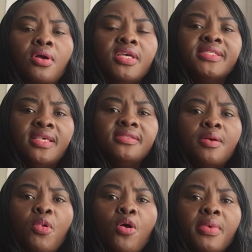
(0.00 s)
seize a
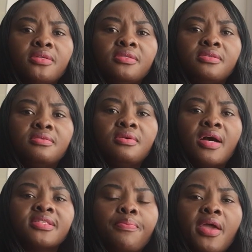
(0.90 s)
moment
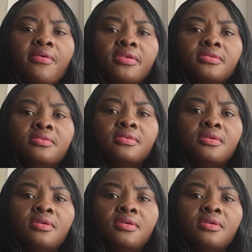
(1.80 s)
as a parent.